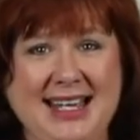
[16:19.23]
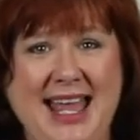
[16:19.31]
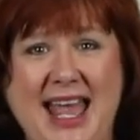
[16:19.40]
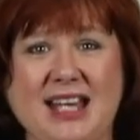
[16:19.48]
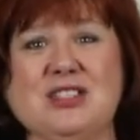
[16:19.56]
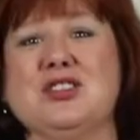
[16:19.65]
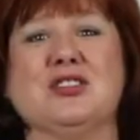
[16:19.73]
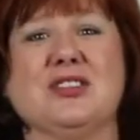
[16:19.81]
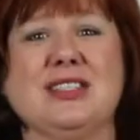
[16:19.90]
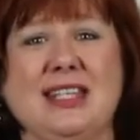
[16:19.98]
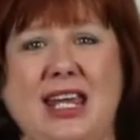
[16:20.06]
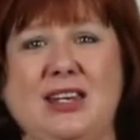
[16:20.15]
as your
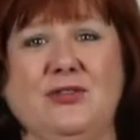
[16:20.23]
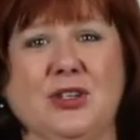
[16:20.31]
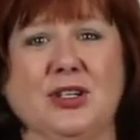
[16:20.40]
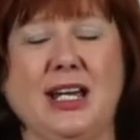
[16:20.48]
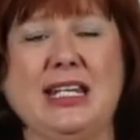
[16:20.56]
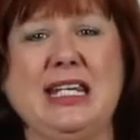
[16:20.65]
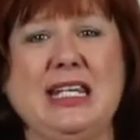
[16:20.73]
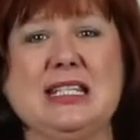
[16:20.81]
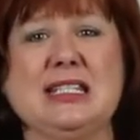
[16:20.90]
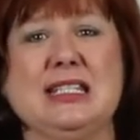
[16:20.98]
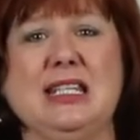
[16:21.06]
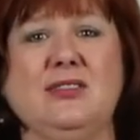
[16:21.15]
Savior, and he
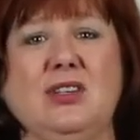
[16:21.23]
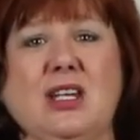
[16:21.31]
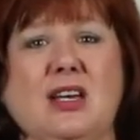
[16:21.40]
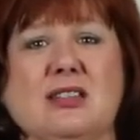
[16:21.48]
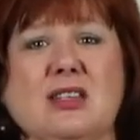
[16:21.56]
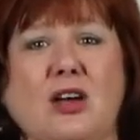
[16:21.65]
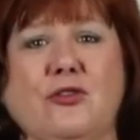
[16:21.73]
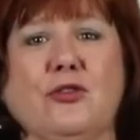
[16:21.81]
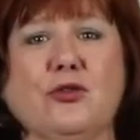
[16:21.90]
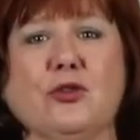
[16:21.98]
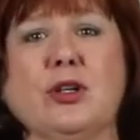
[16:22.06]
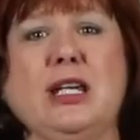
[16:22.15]
is giving us a
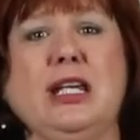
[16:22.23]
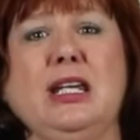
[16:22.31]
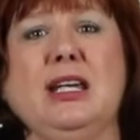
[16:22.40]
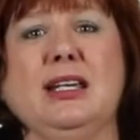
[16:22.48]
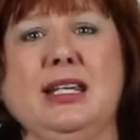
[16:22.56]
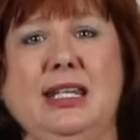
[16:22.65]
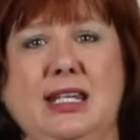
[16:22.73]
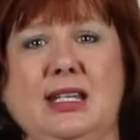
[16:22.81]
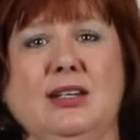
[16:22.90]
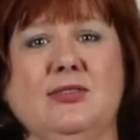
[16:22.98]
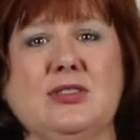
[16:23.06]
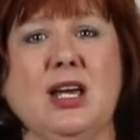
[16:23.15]
free
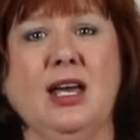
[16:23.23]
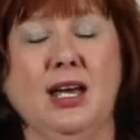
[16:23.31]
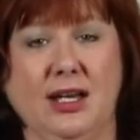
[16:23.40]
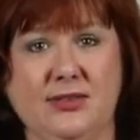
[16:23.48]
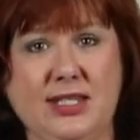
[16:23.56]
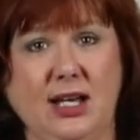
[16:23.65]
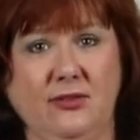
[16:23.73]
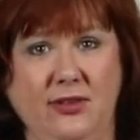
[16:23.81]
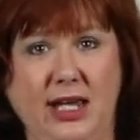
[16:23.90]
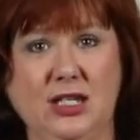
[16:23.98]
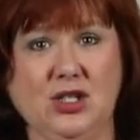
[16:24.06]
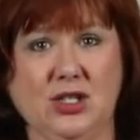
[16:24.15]
gift of
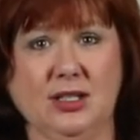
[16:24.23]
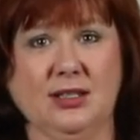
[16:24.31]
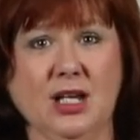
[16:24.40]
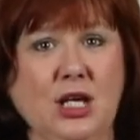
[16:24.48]
salvation.